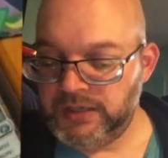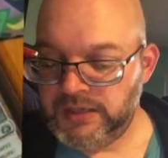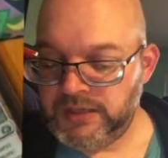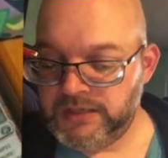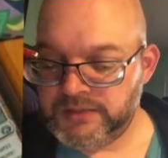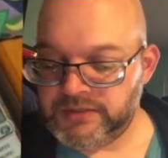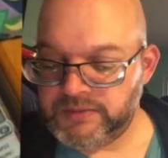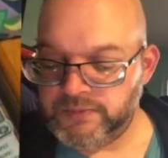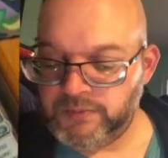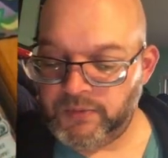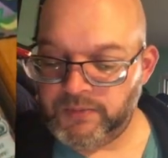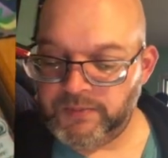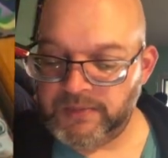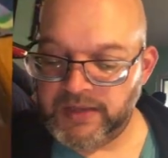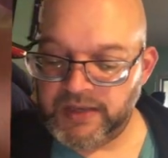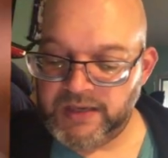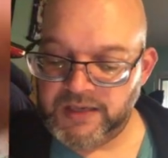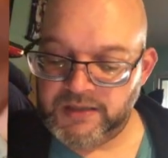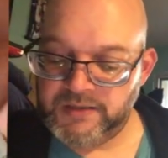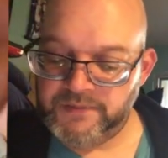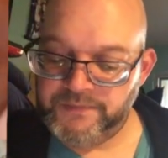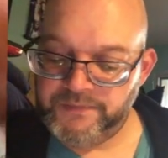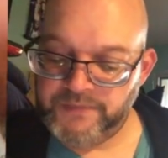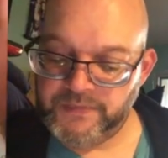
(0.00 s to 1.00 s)
Some more
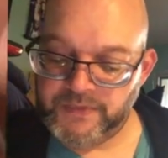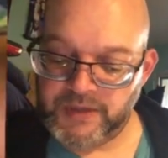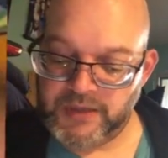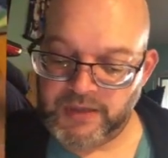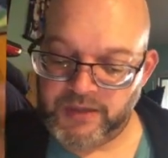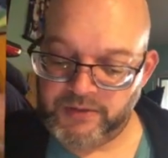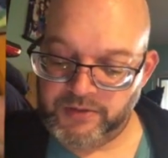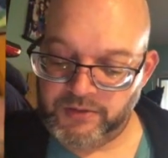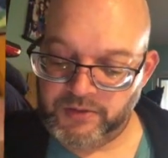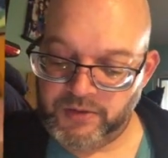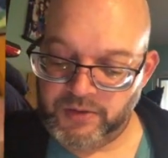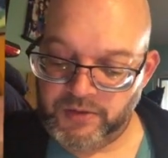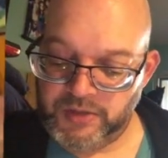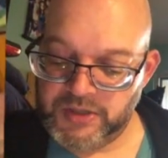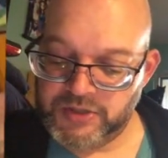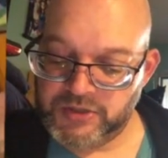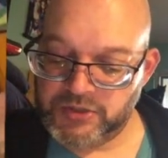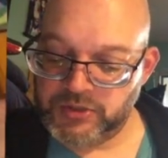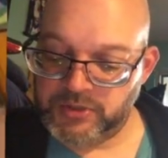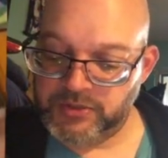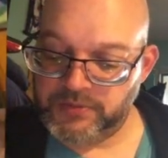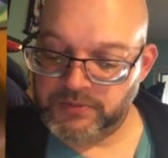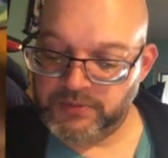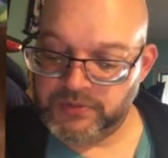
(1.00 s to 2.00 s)
mana, another
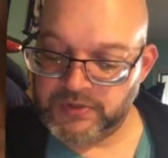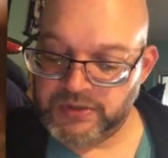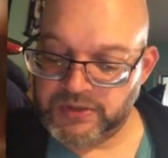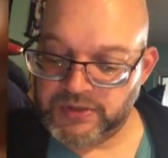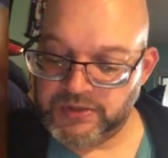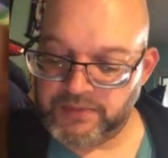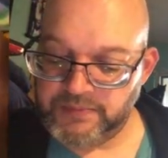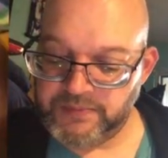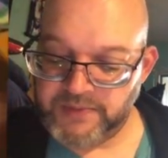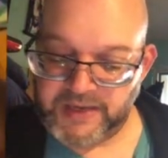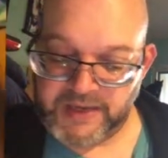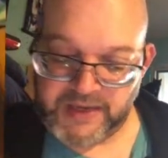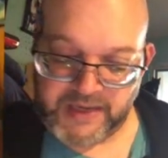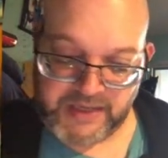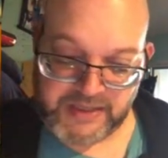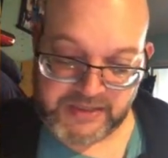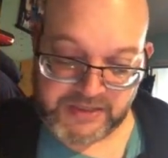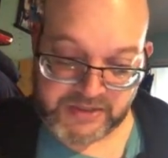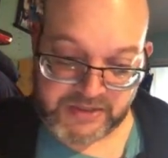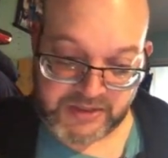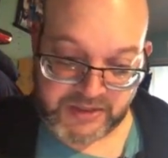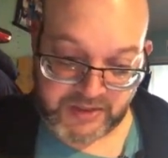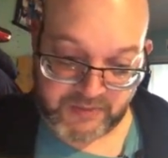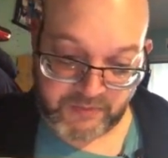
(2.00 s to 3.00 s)
creature with some
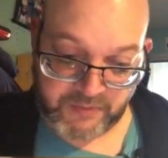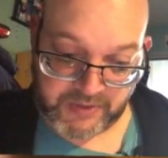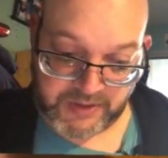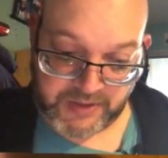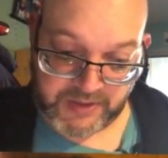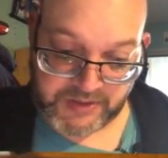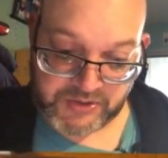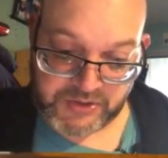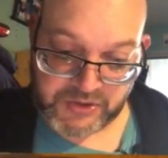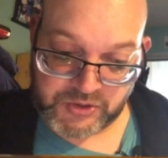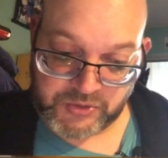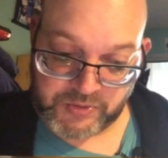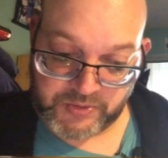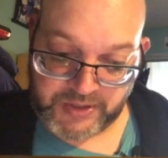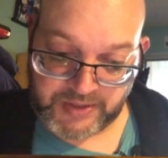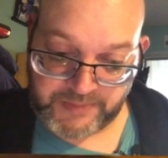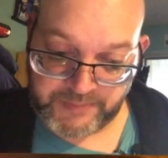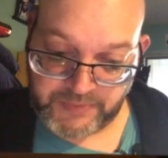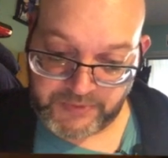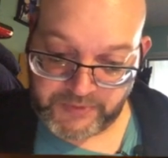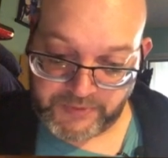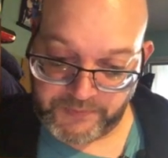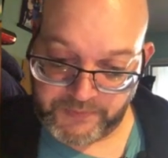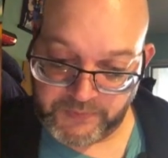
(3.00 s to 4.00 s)
haste, and that one has
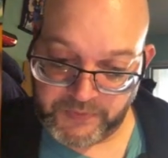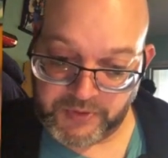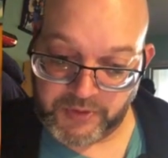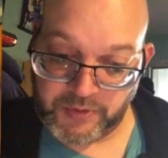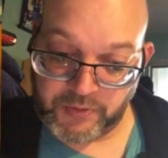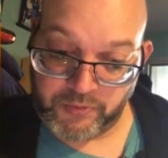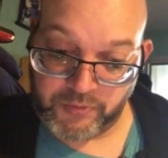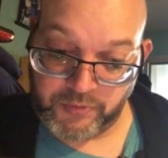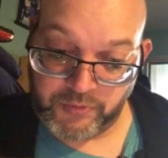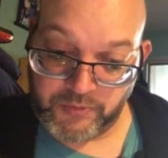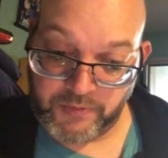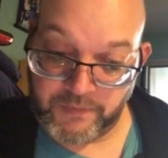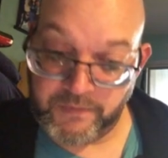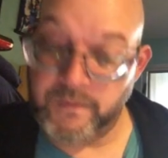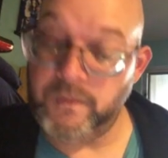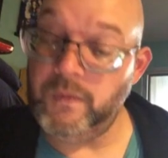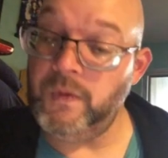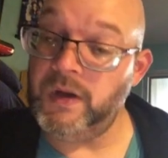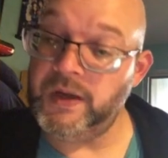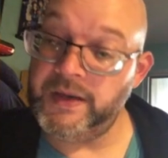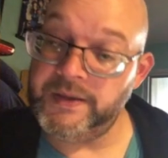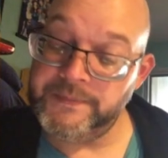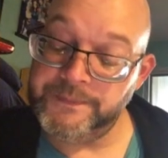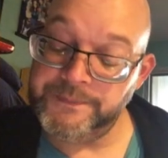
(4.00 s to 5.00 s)
trample with a crew of
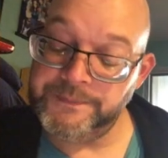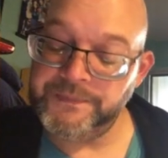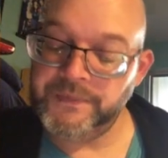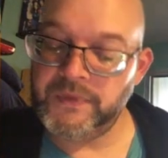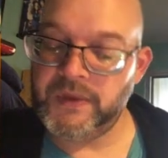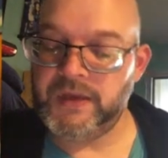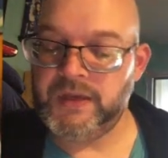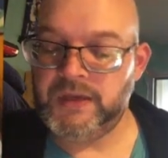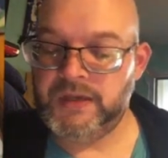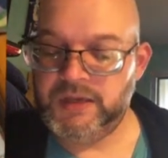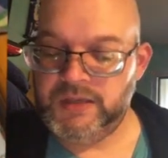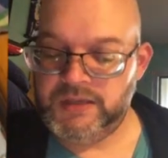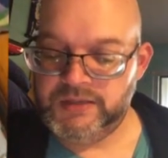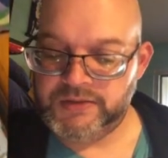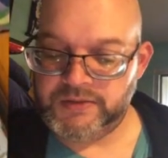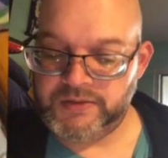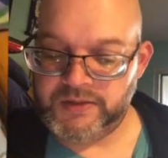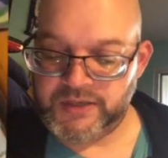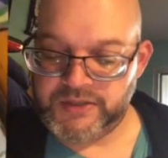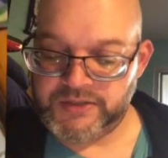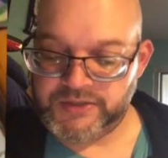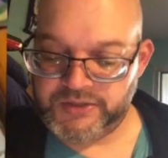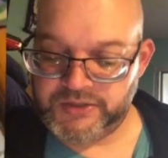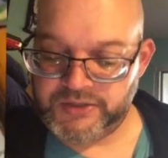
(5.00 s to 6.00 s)
1. So
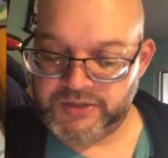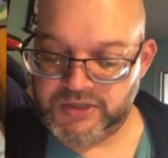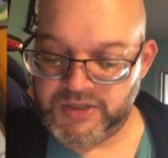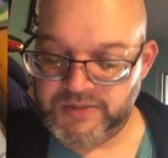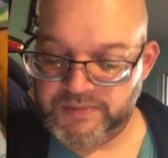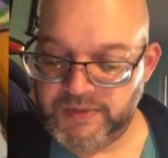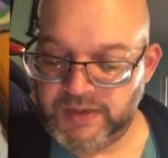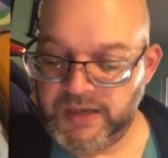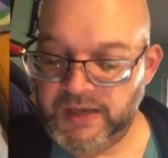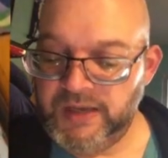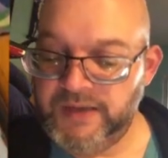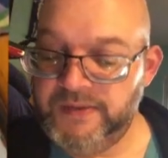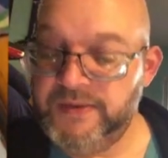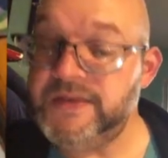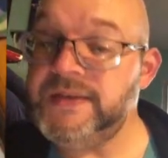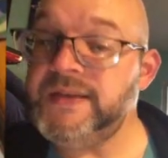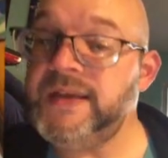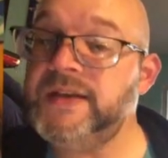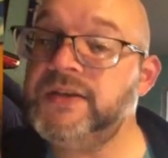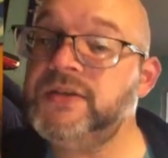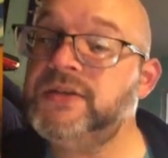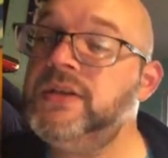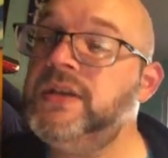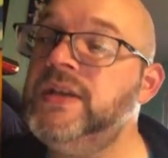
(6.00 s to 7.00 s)
nice and cheap. This
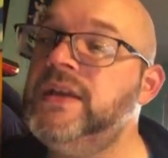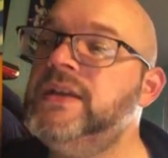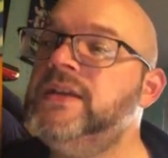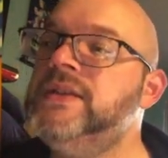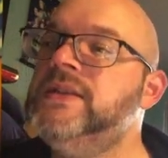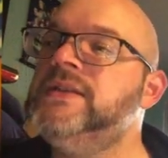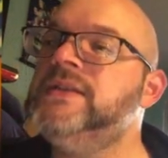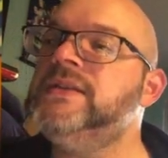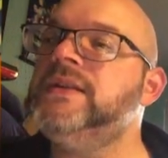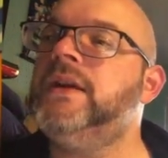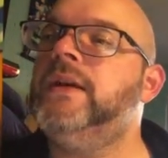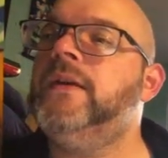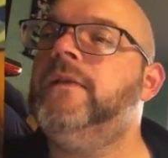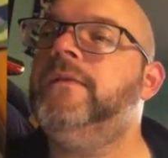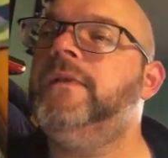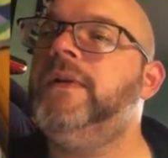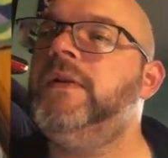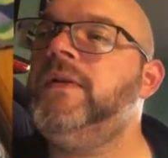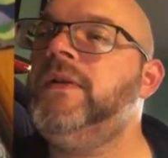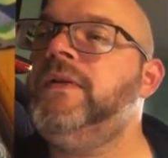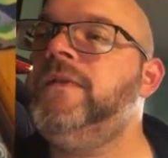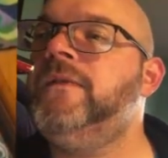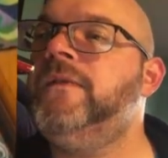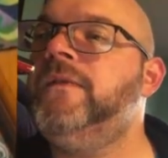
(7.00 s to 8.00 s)
actually is a
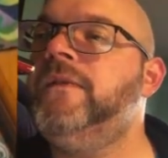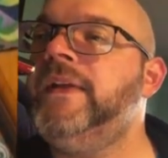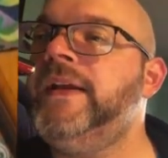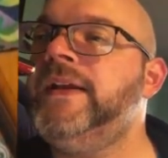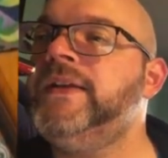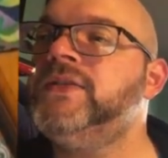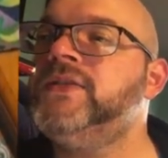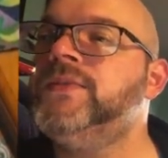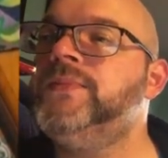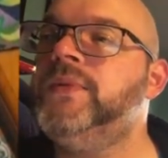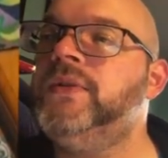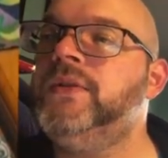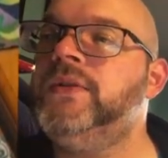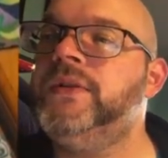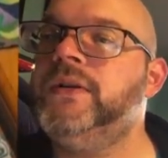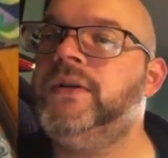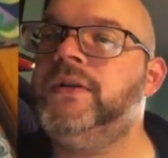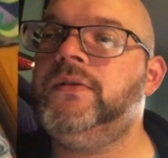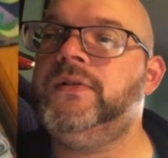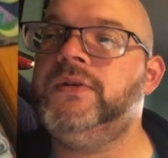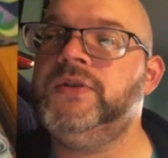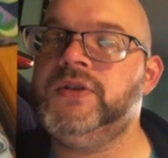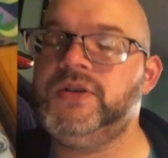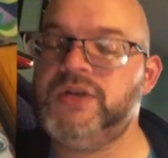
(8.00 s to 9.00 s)
very flexible
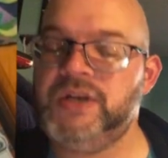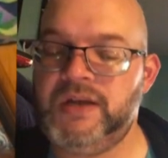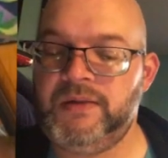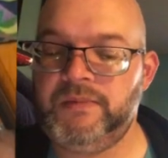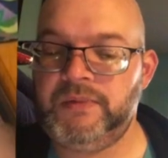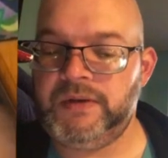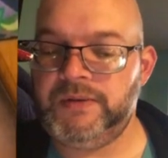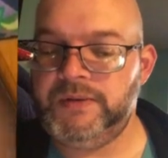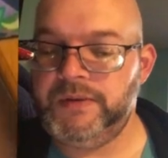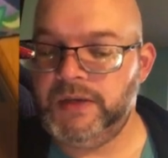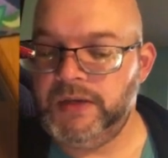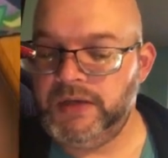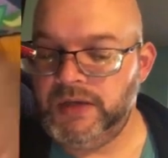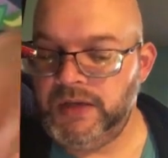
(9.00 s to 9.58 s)
little enchantment.